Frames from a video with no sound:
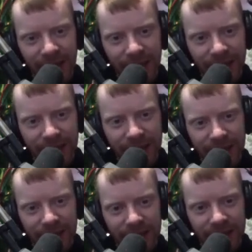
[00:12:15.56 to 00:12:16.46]

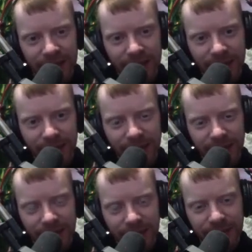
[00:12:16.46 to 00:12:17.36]

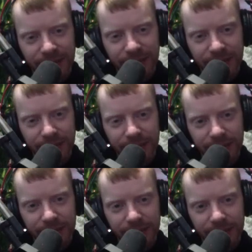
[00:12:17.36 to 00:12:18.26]

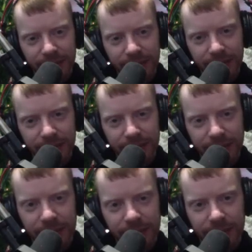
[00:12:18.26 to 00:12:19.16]

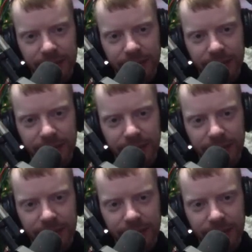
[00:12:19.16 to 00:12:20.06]

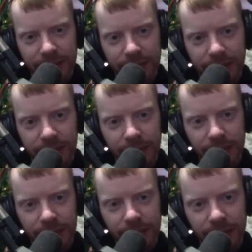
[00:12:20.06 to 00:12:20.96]

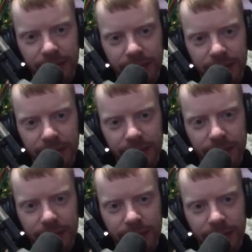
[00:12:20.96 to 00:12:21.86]

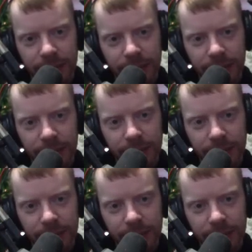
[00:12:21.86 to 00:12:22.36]
No words are spoken by the person on screen.